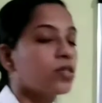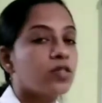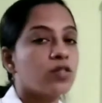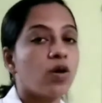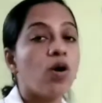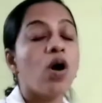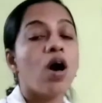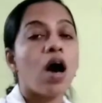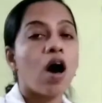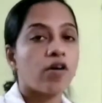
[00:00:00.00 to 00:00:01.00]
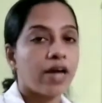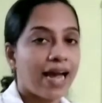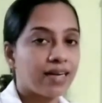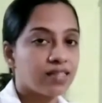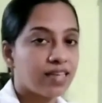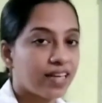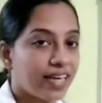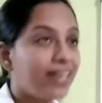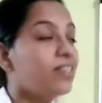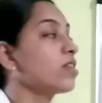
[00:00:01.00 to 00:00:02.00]
So our answer
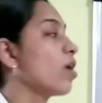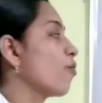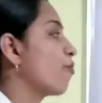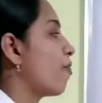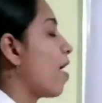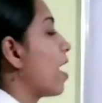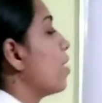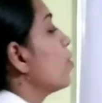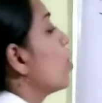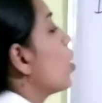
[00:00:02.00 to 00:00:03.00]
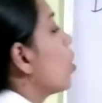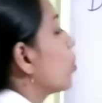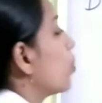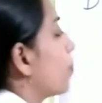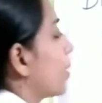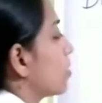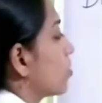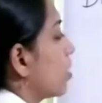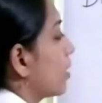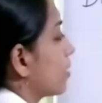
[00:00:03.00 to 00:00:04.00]
is 5 rupees.
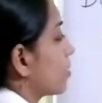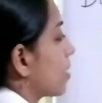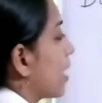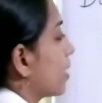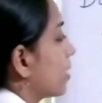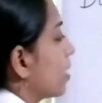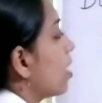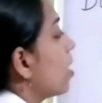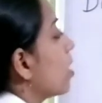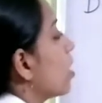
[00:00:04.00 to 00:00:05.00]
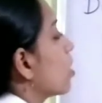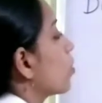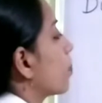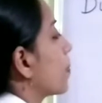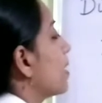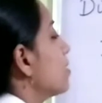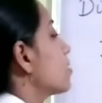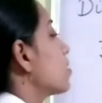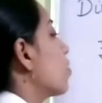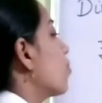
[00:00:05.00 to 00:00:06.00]
So let us write here rupees
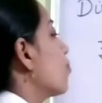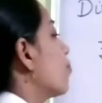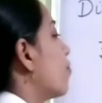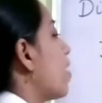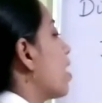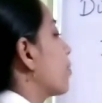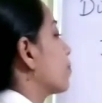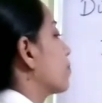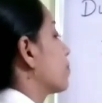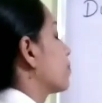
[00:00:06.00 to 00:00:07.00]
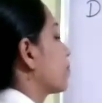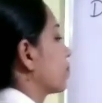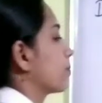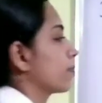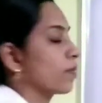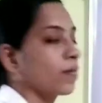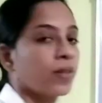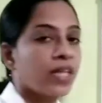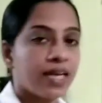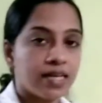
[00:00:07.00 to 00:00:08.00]
5.
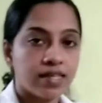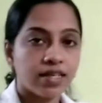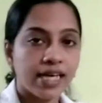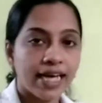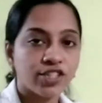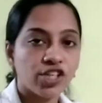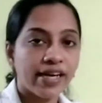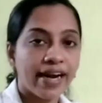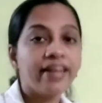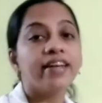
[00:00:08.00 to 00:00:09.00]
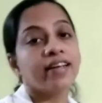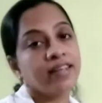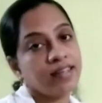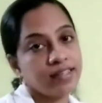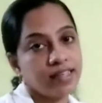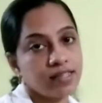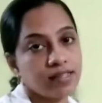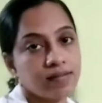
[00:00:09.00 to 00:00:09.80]
Is it clear, children? Yes.